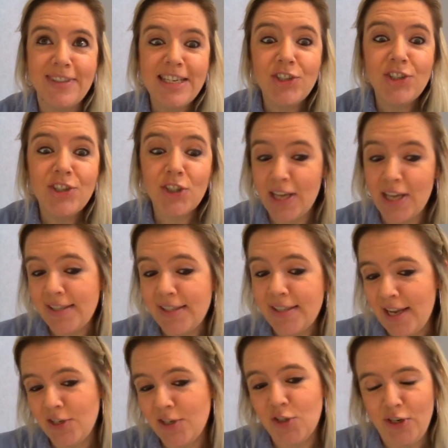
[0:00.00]

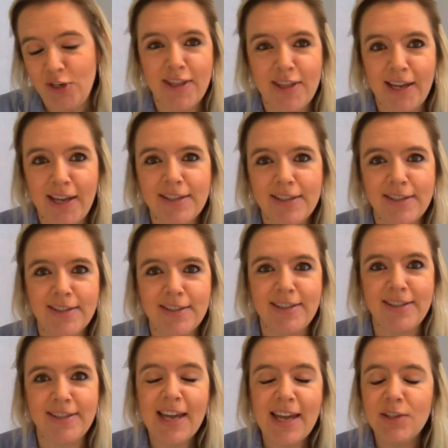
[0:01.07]
digitization, that
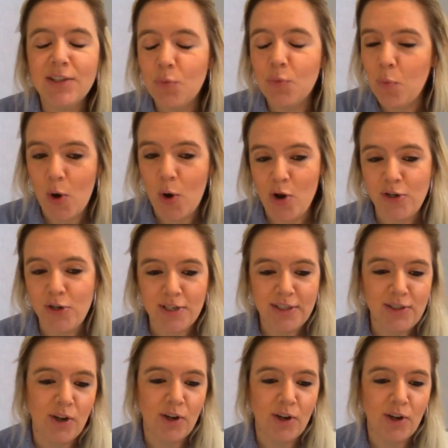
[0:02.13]
word is